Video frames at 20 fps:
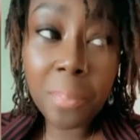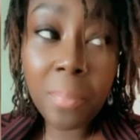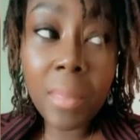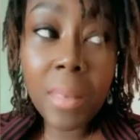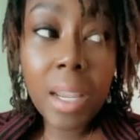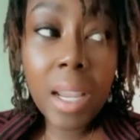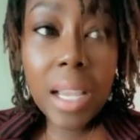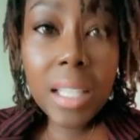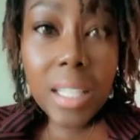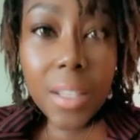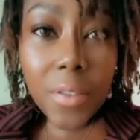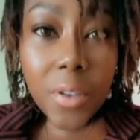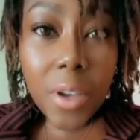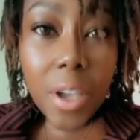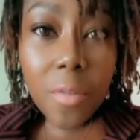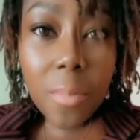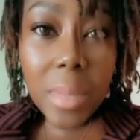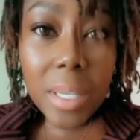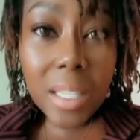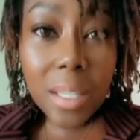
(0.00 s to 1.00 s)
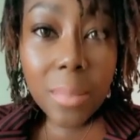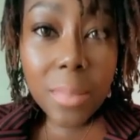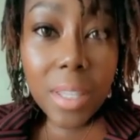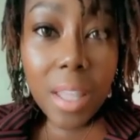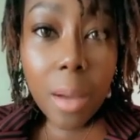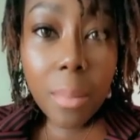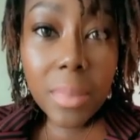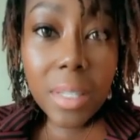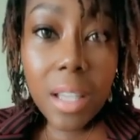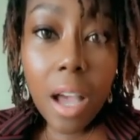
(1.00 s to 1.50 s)
is if you give me some
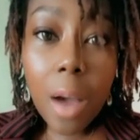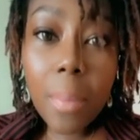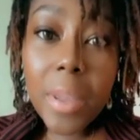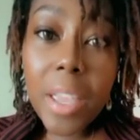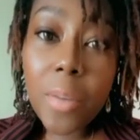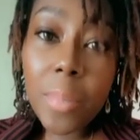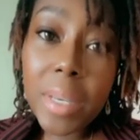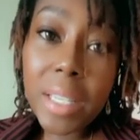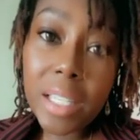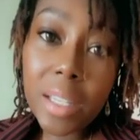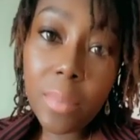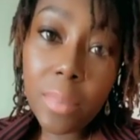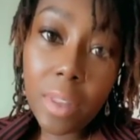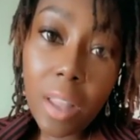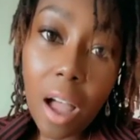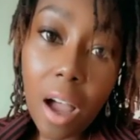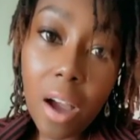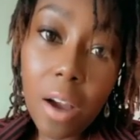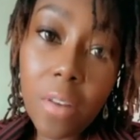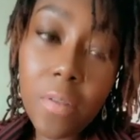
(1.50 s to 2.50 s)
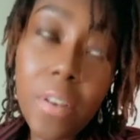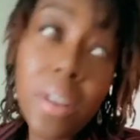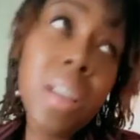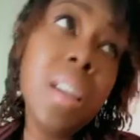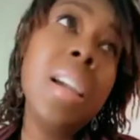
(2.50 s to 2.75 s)
thumbs up, give me some love,